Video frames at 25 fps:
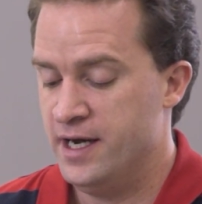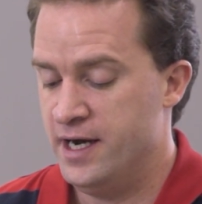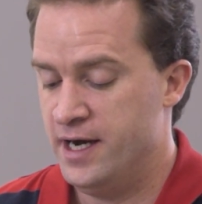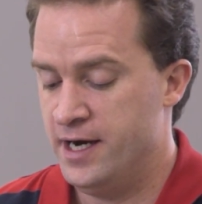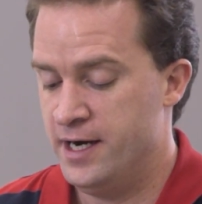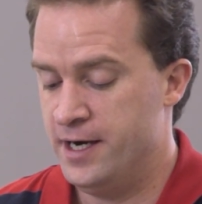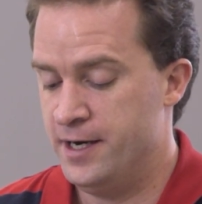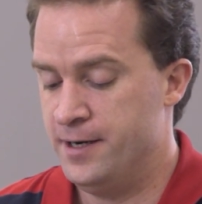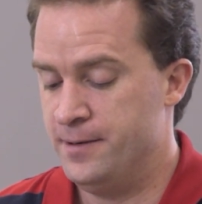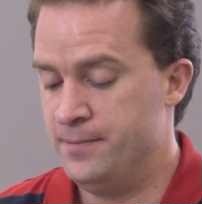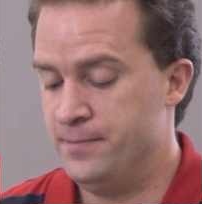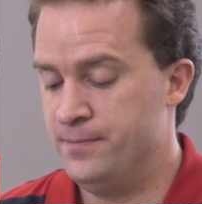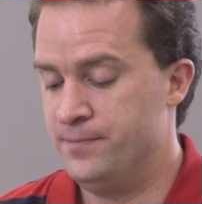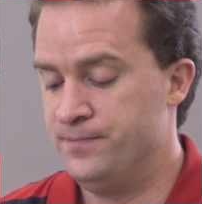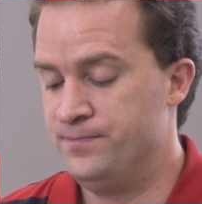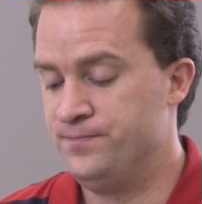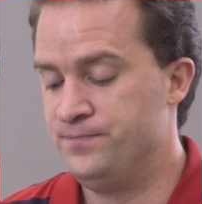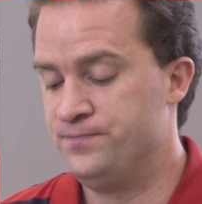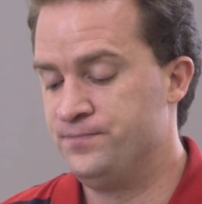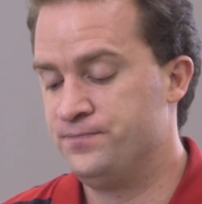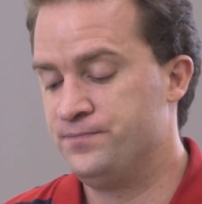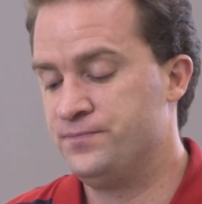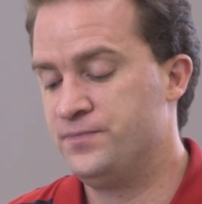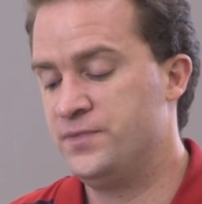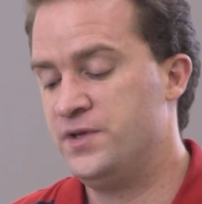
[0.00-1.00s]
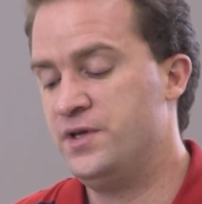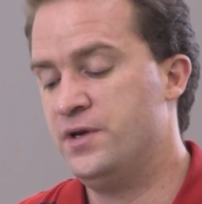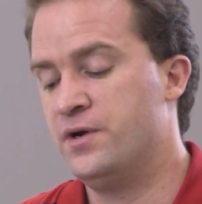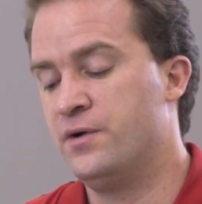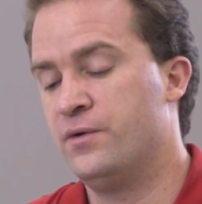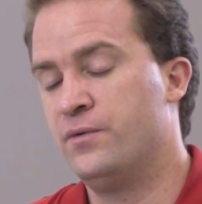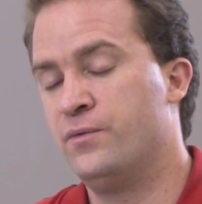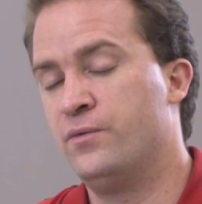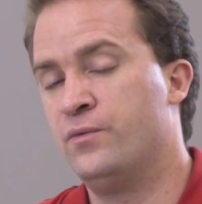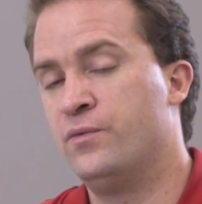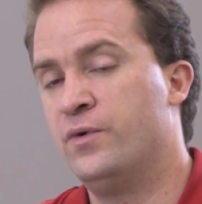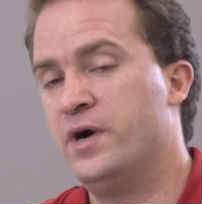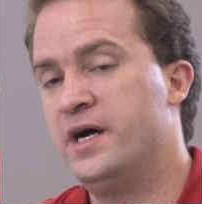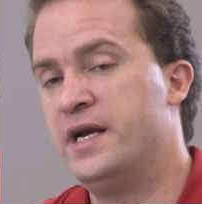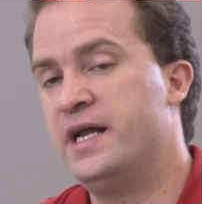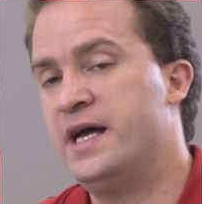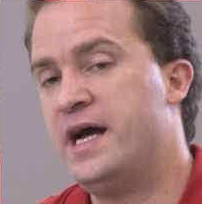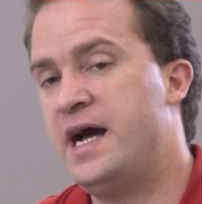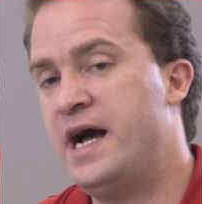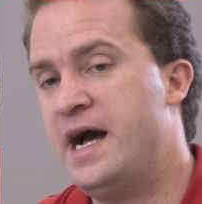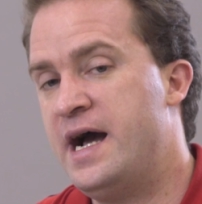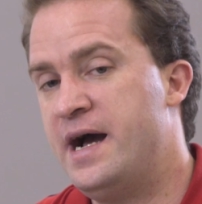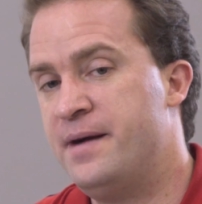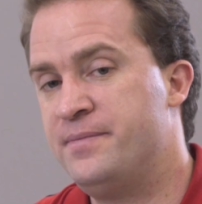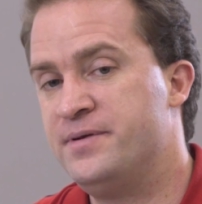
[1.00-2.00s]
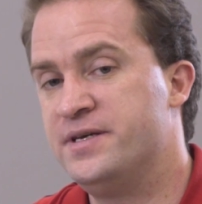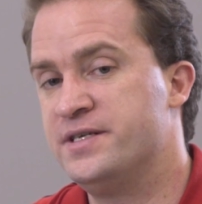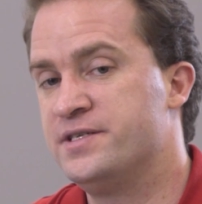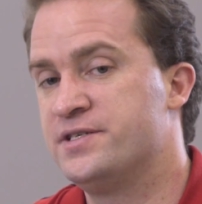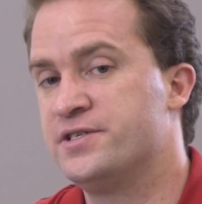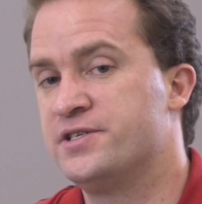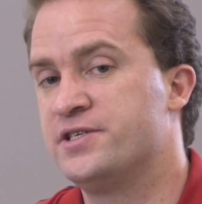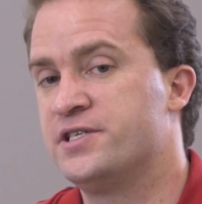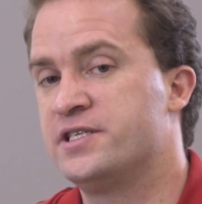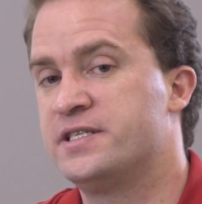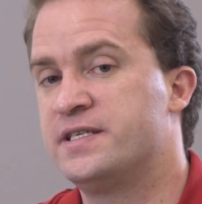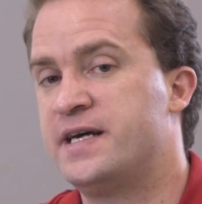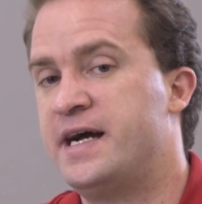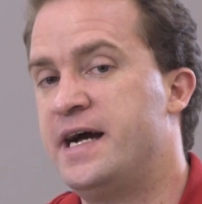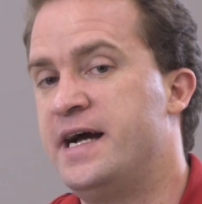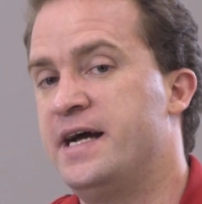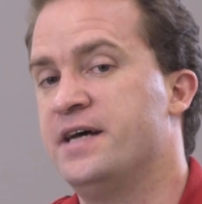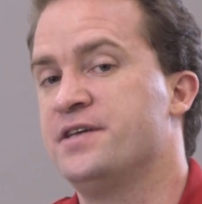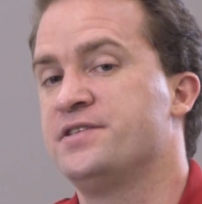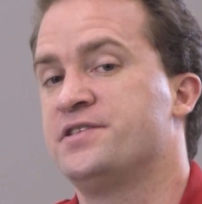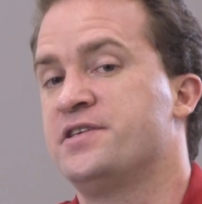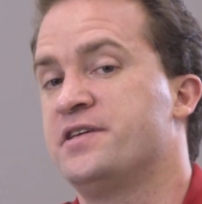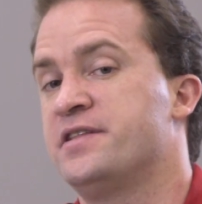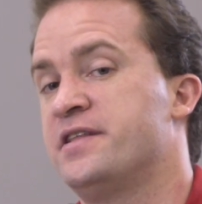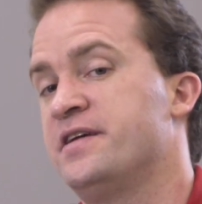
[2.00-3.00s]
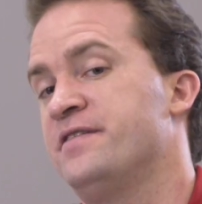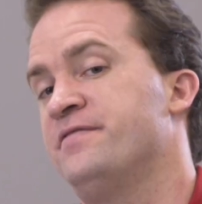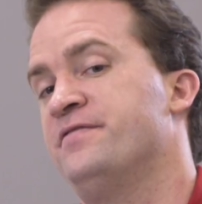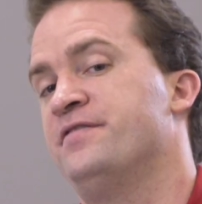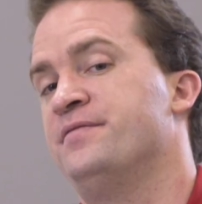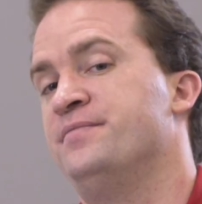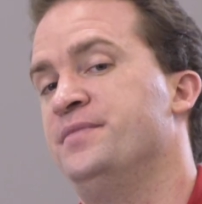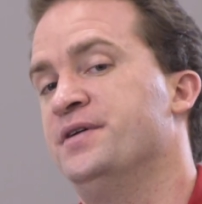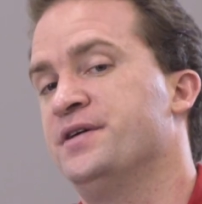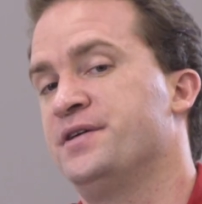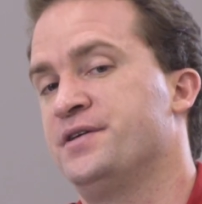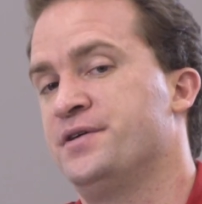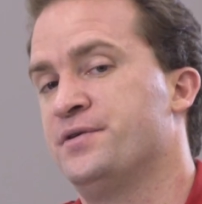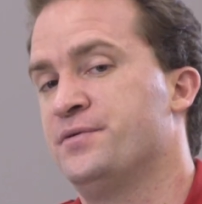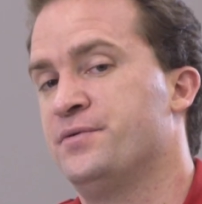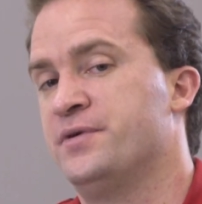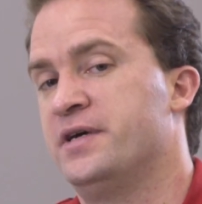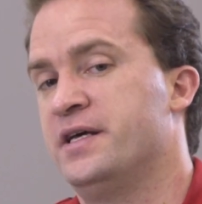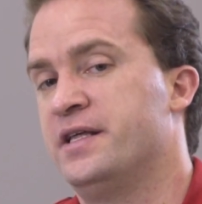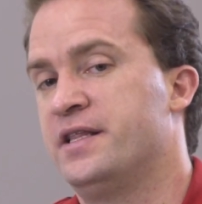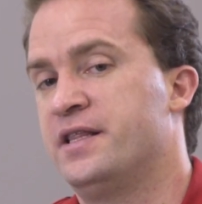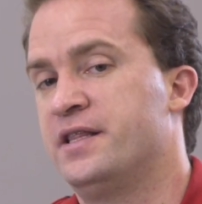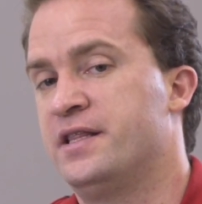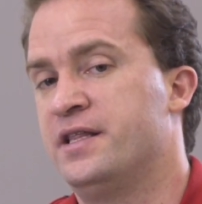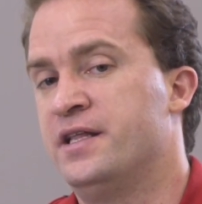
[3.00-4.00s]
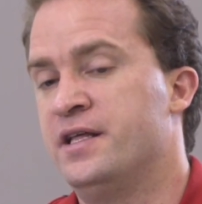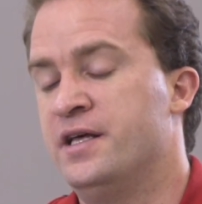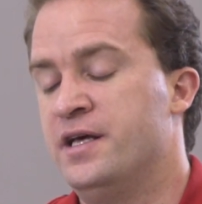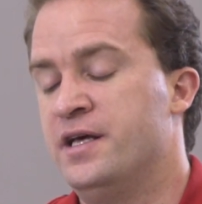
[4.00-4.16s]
You know, what hobbies or styles are they familiar with?